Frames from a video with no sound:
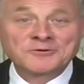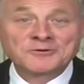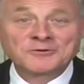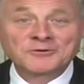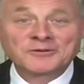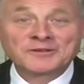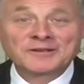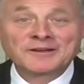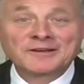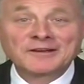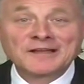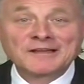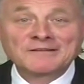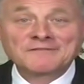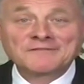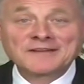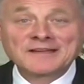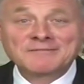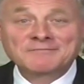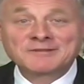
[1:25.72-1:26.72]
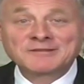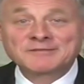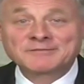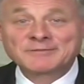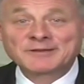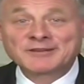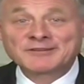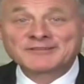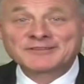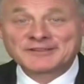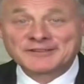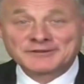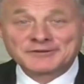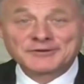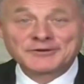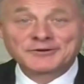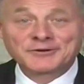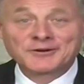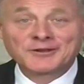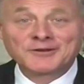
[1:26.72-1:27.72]
to North Carolina families because this
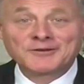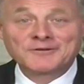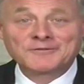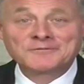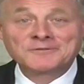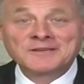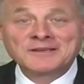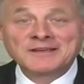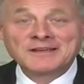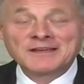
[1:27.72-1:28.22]
year alone,